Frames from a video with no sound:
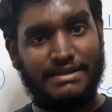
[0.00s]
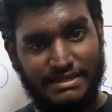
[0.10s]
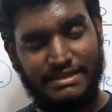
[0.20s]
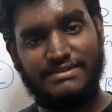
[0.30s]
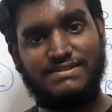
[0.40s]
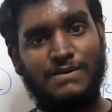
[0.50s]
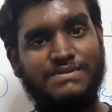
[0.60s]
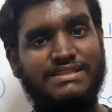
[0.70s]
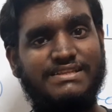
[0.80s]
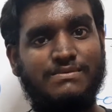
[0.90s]
In
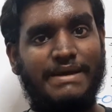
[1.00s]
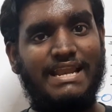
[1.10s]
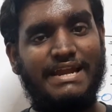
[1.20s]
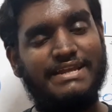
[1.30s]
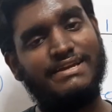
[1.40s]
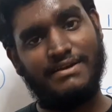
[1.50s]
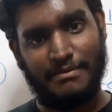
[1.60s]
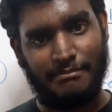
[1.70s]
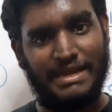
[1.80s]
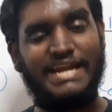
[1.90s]
description there's a mail ID,
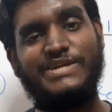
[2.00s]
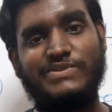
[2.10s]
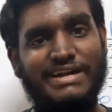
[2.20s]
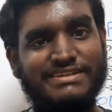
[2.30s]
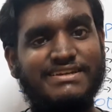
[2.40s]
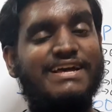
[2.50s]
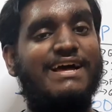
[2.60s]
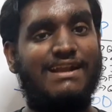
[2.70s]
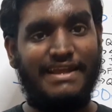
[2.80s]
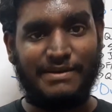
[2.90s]
mail it to that,
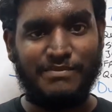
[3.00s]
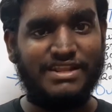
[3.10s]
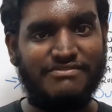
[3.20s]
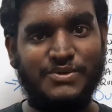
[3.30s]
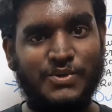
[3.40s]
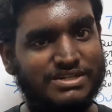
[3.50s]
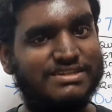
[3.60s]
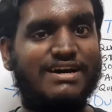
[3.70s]
let me review it,